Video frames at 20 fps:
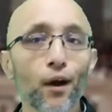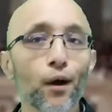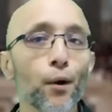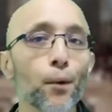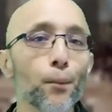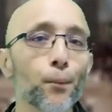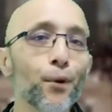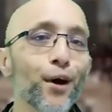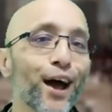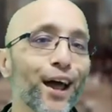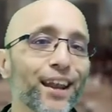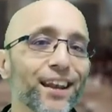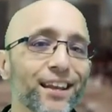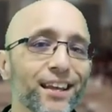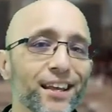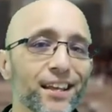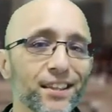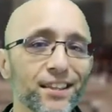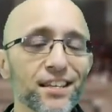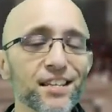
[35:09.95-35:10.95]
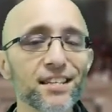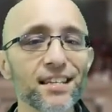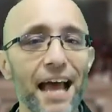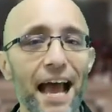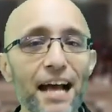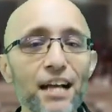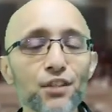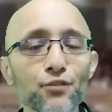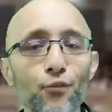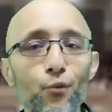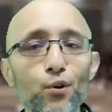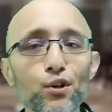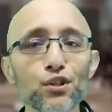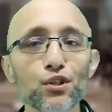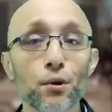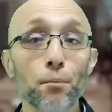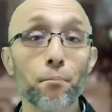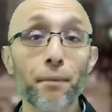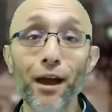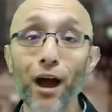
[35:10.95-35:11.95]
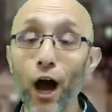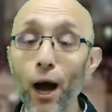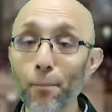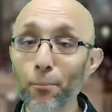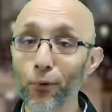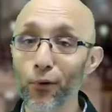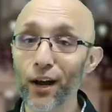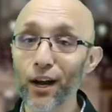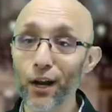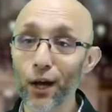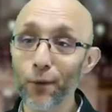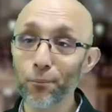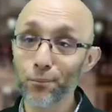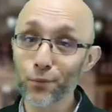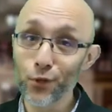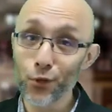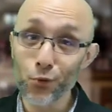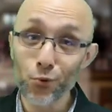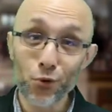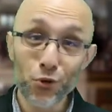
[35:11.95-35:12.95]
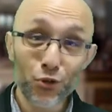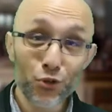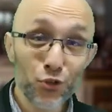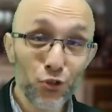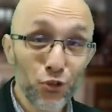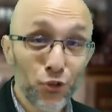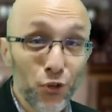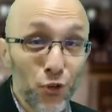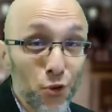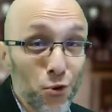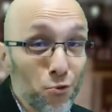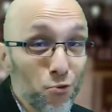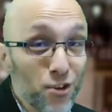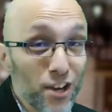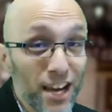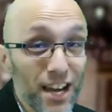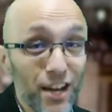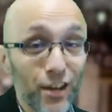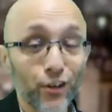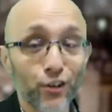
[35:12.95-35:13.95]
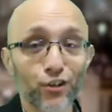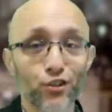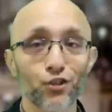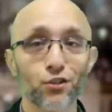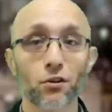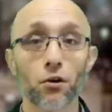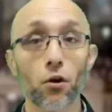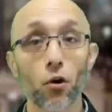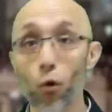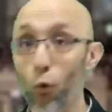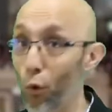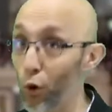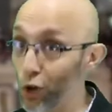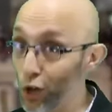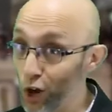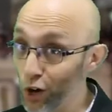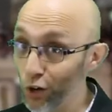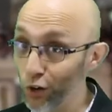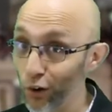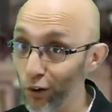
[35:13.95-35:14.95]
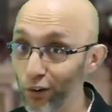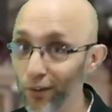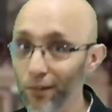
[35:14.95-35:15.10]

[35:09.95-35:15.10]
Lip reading: But this task force may operate up to 2 years or longer